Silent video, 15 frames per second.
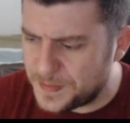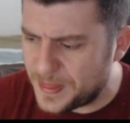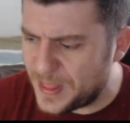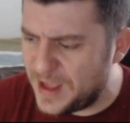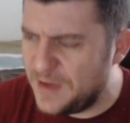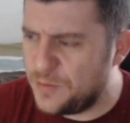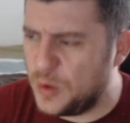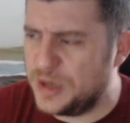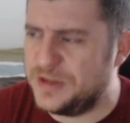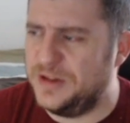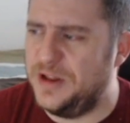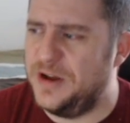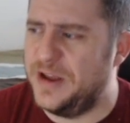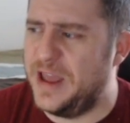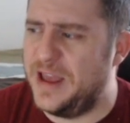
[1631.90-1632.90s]
I've worked
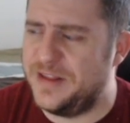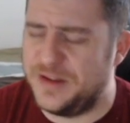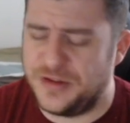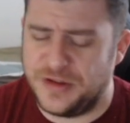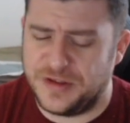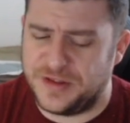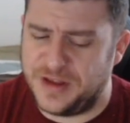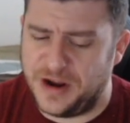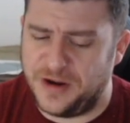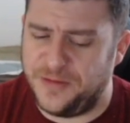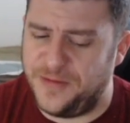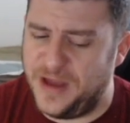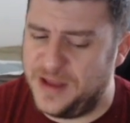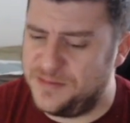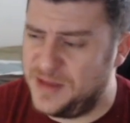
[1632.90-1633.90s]
along guys that just
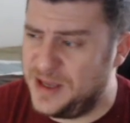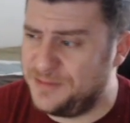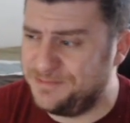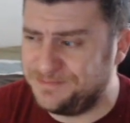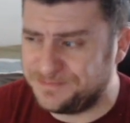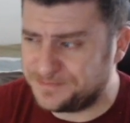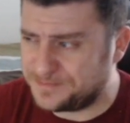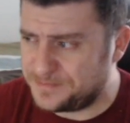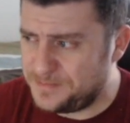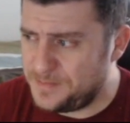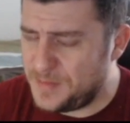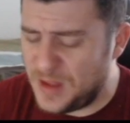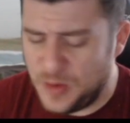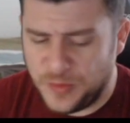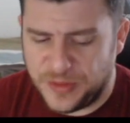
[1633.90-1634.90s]
terrified me
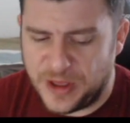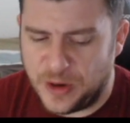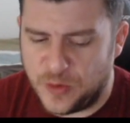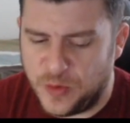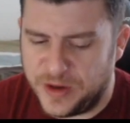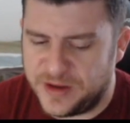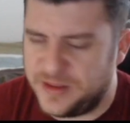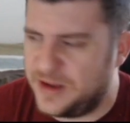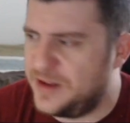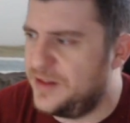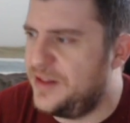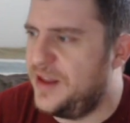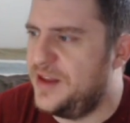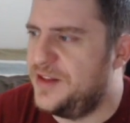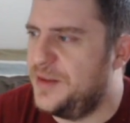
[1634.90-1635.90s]
with how quick they can
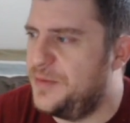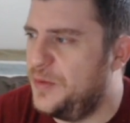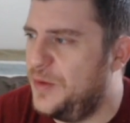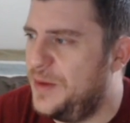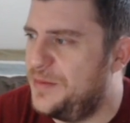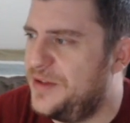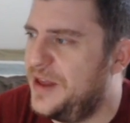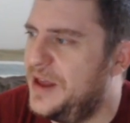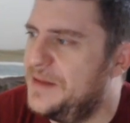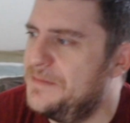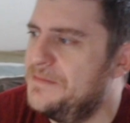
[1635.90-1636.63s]
slice up a website.